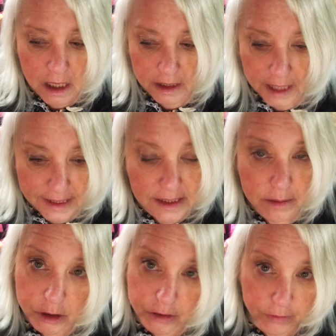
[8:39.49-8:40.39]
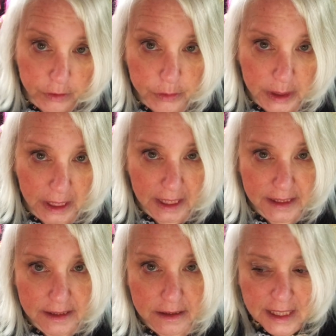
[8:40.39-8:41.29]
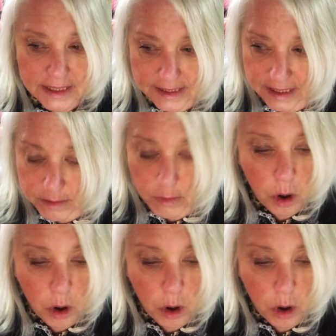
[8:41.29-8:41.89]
Last time was for 3 days. They sent him